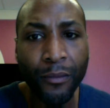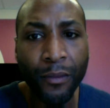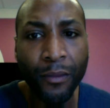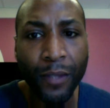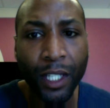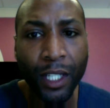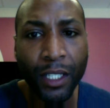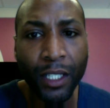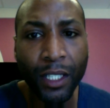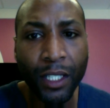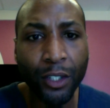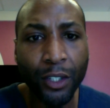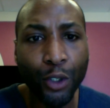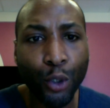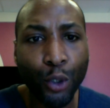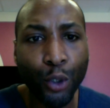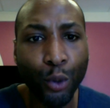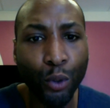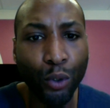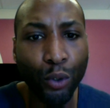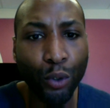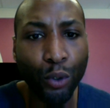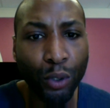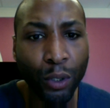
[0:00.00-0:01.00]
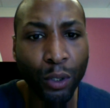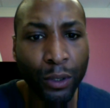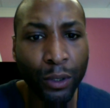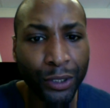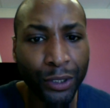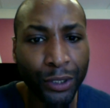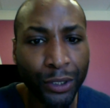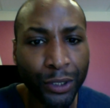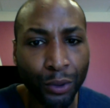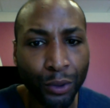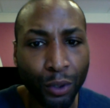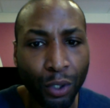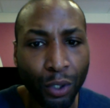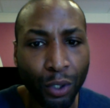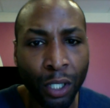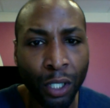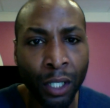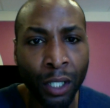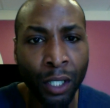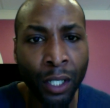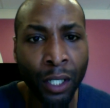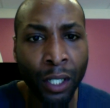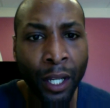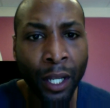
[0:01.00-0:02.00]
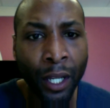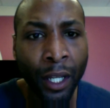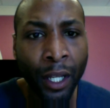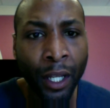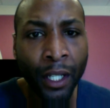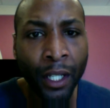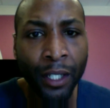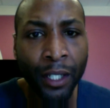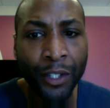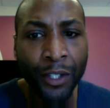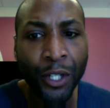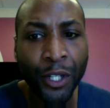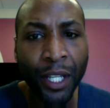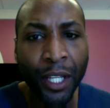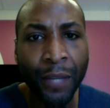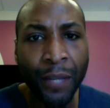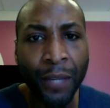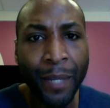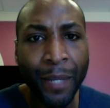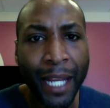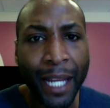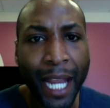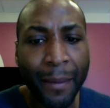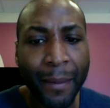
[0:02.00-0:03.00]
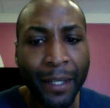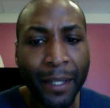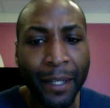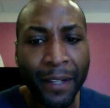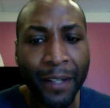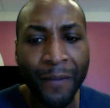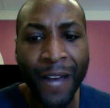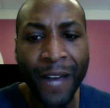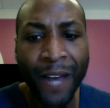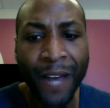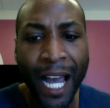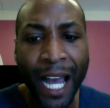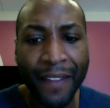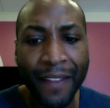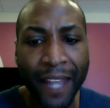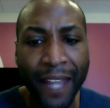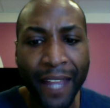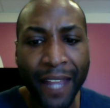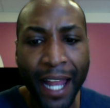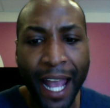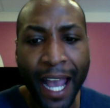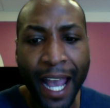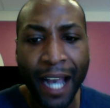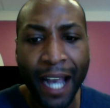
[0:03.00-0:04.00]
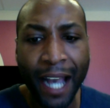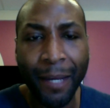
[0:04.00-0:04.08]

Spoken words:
the Google Store, you can be able to find that app.